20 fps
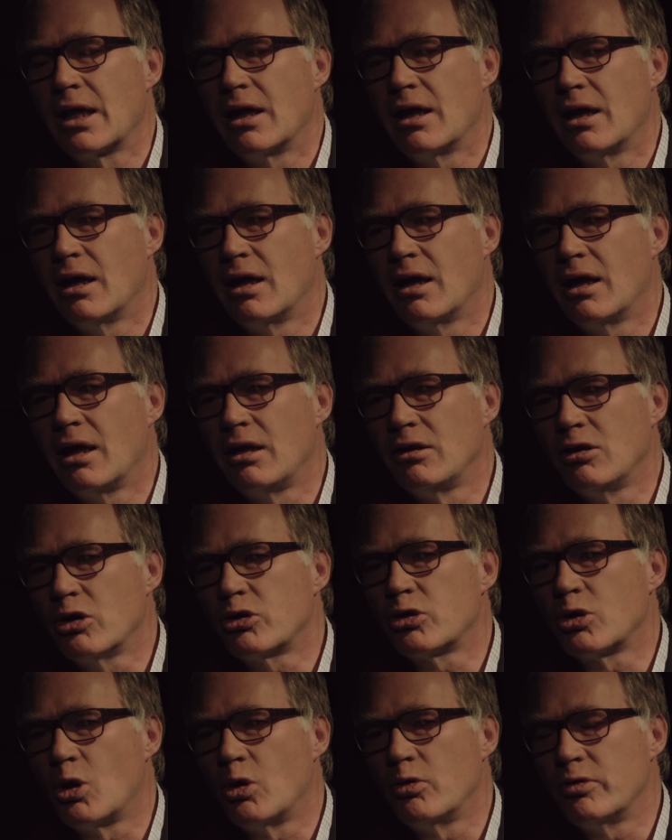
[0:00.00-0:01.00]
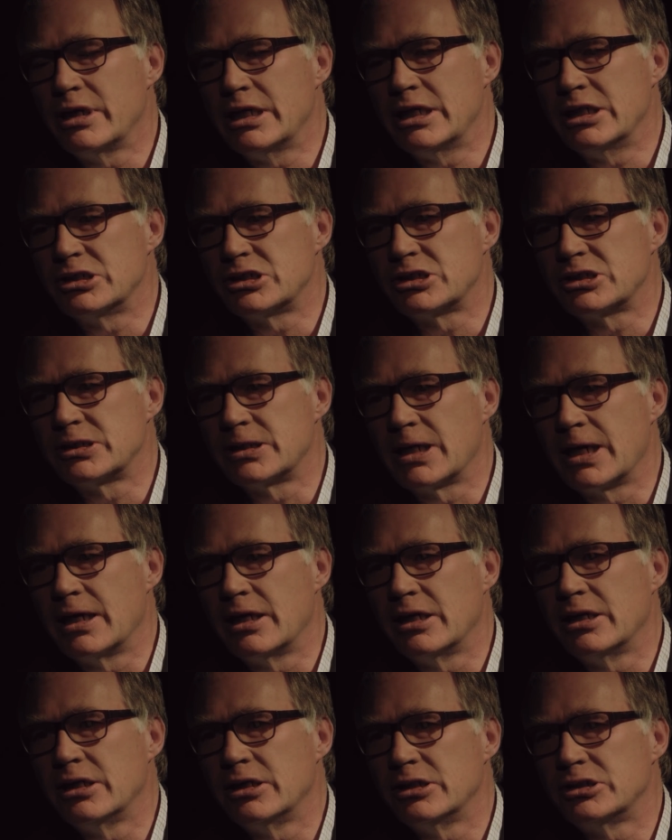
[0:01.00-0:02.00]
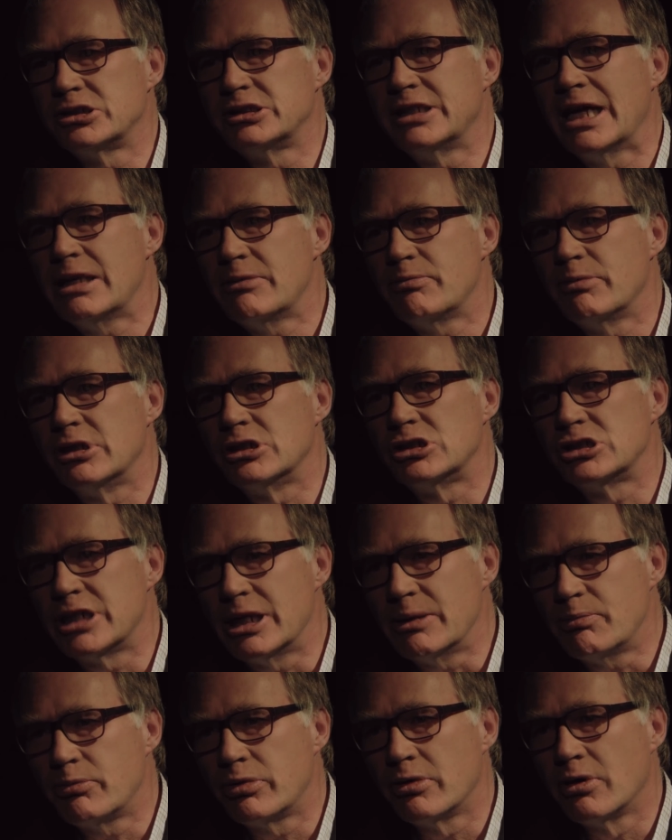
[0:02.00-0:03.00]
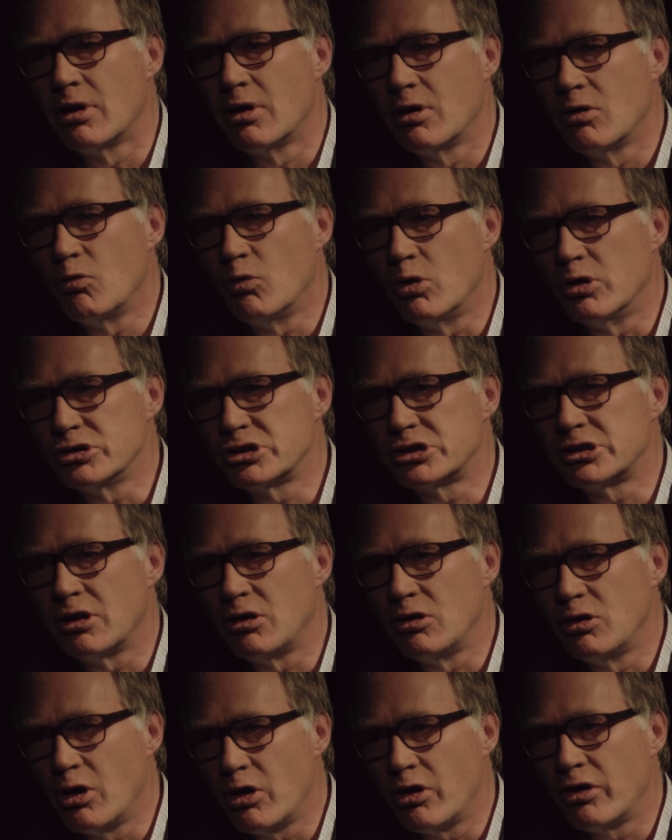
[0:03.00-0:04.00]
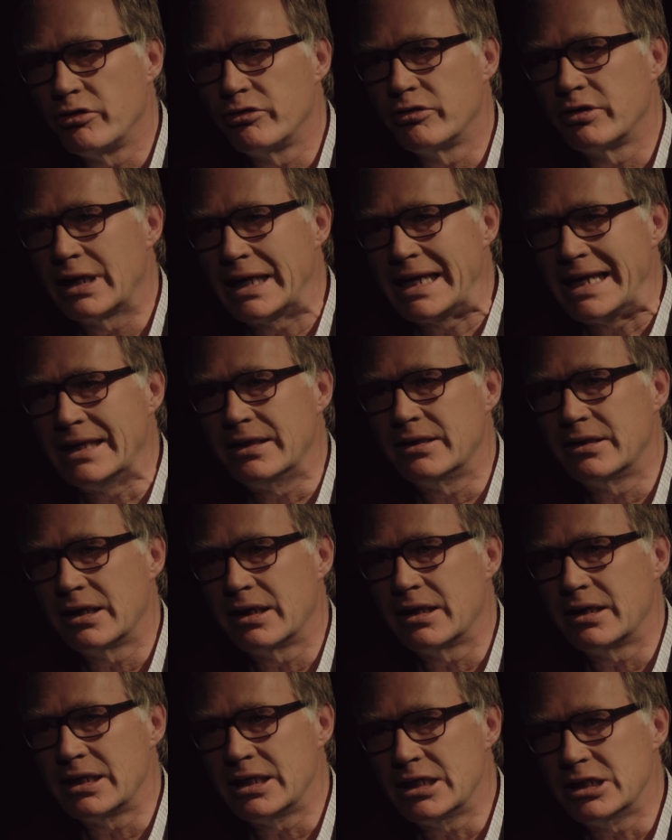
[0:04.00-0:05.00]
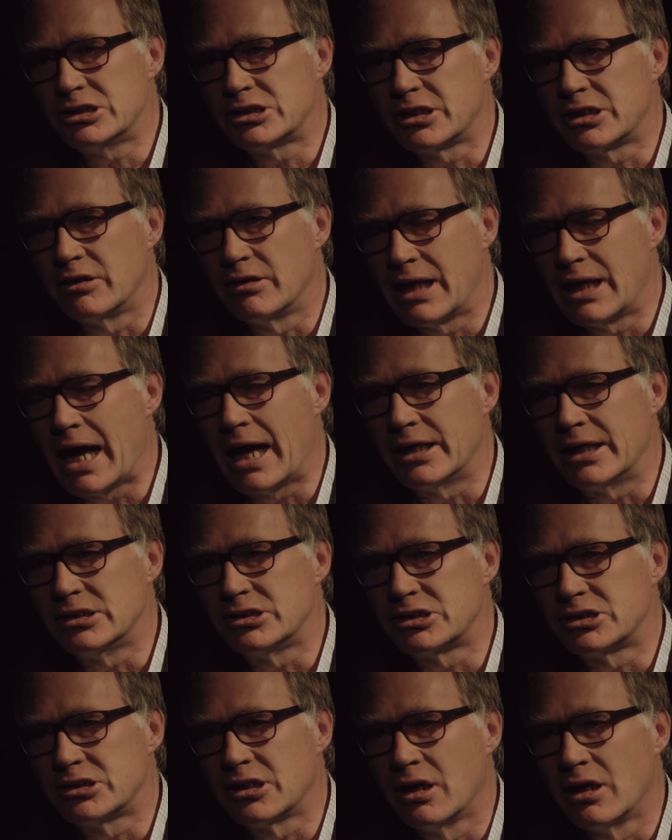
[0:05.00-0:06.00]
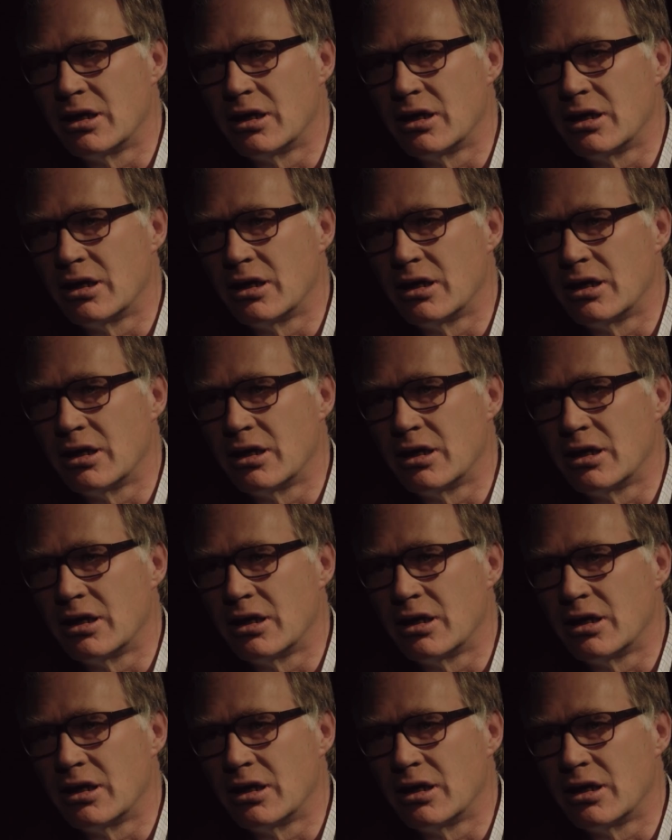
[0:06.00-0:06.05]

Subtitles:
a lot of his statesmanship was learned in the eastern lands.